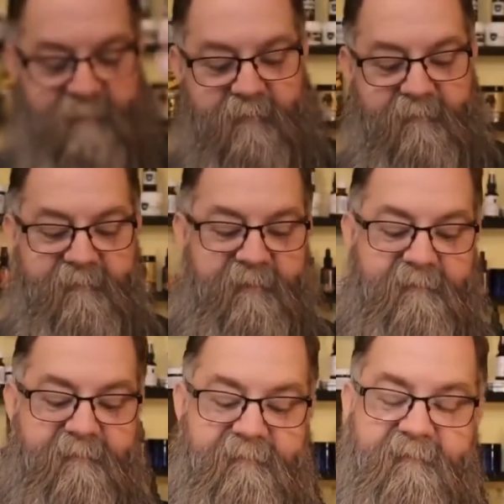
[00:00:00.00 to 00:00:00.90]
I'd say I'm
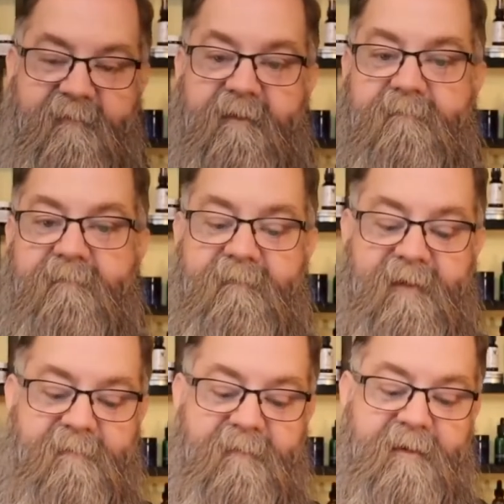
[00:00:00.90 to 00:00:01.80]
going to say that
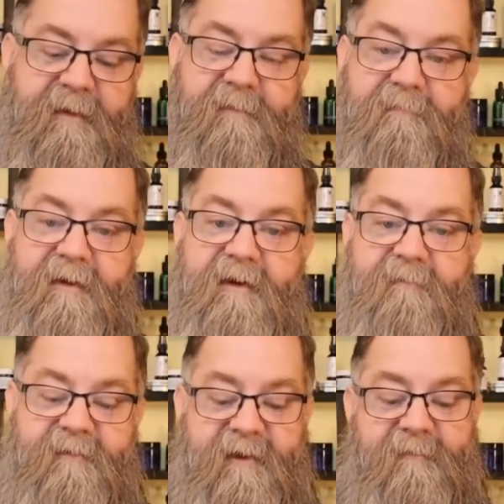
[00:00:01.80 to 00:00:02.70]
maybe about medium
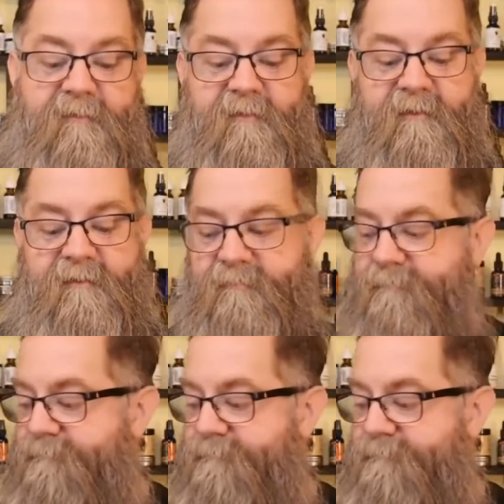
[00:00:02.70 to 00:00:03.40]
type oil.